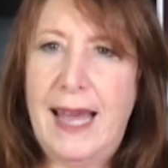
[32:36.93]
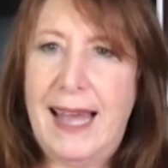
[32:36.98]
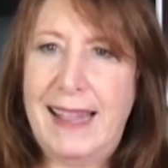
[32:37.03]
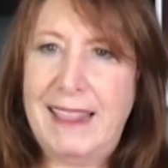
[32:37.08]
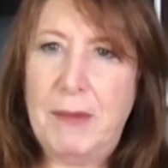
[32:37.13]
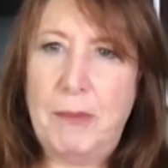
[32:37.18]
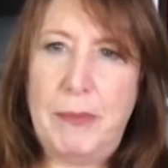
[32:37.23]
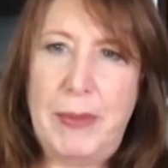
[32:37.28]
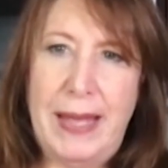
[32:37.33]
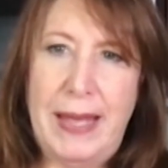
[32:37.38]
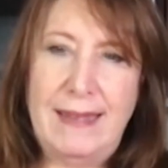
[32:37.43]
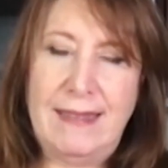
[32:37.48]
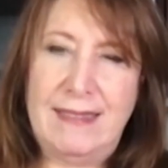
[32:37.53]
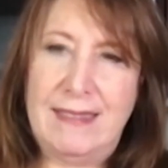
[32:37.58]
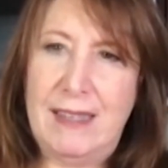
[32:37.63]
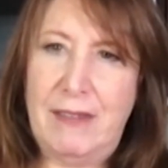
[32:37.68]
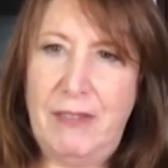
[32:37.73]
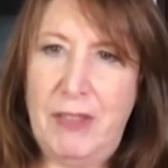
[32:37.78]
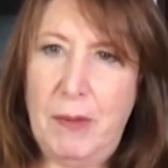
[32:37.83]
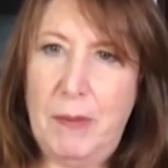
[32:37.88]
at the base
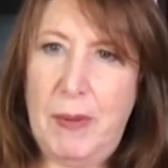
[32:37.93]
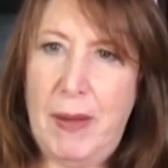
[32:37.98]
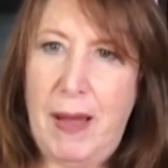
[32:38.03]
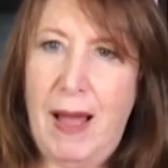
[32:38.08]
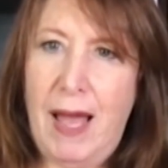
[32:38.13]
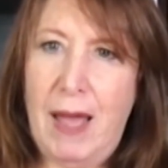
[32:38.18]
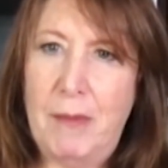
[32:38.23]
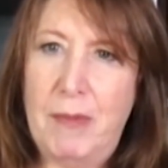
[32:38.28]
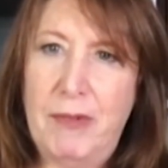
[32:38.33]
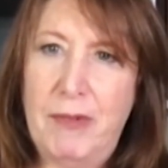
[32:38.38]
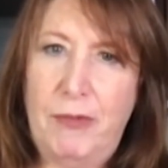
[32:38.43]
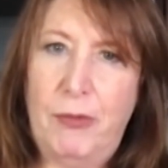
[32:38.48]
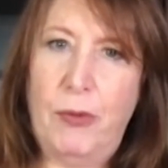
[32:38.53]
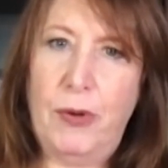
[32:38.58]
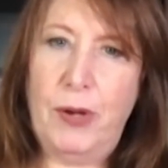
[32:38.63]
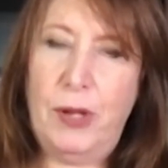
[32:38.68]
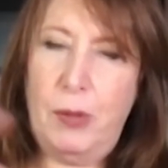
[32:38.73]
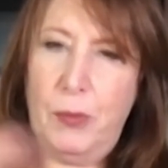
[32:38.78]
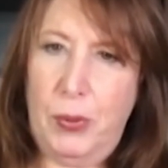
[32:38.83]
of the pie before you